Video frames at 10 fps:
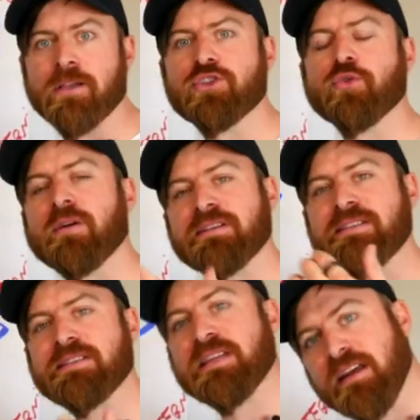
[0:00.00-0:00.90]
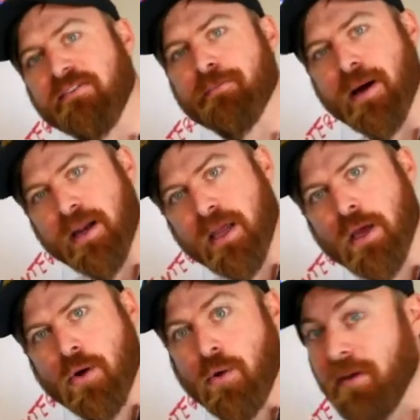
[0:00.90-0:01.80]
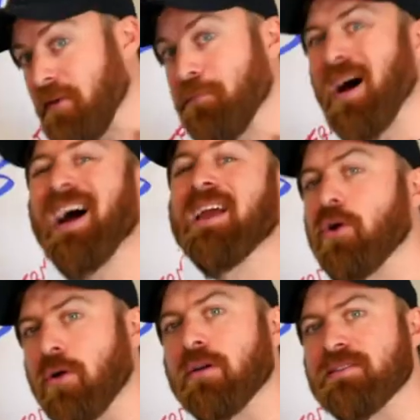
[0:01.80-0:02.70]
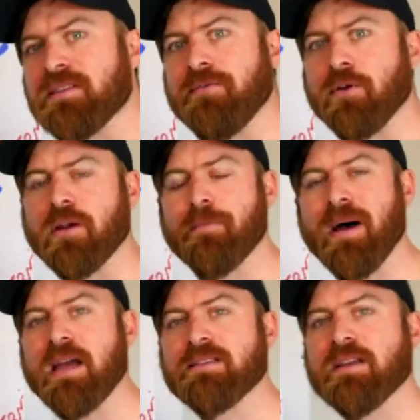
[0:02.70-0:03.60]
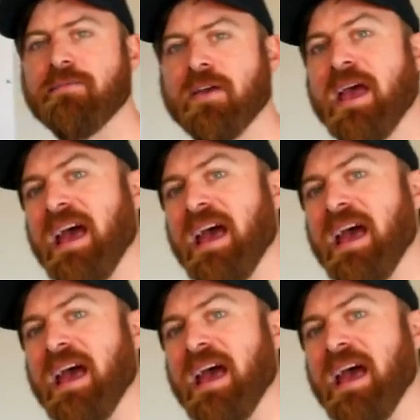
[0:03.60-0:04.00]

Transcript: to receive money or even buy currency if you're going to buy stuff.